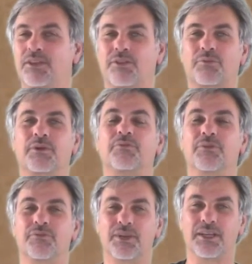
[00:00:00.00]
and
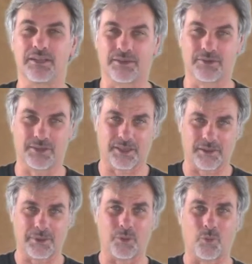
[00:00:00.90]
$350. So it's going
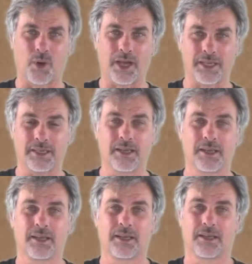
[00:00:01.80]
to be a wide
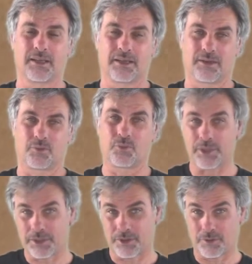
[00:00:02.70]

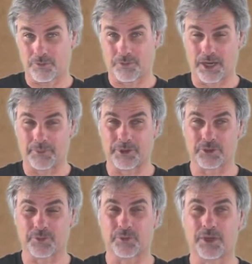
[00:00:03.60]
window for how
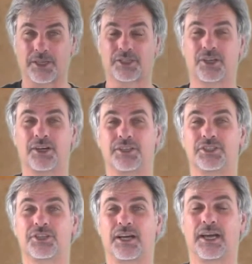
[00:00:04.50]
much we want to
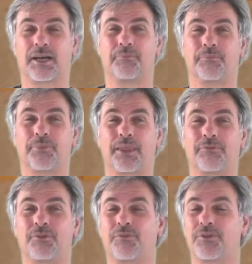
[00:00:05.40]
charge.
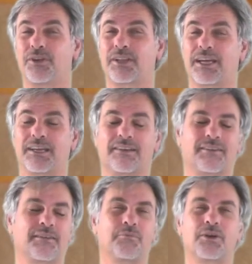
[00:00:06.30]
If you feel like it's
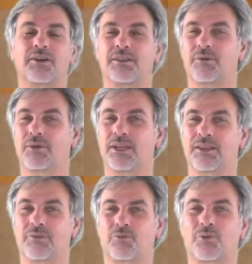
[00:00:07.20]
somewhere in
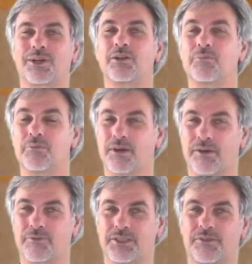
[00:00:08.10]
the realm
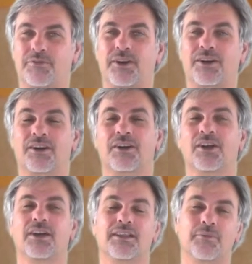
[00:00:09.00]
of what's fair,
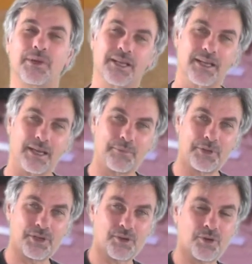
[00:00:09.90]
then we can come
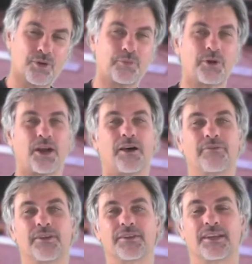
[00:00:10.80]
to your home or
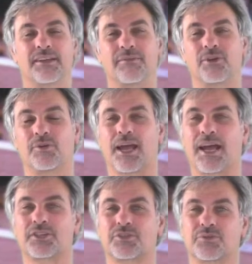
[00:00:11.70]
office and give you an
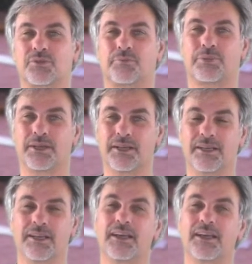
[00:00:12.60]
actual bid.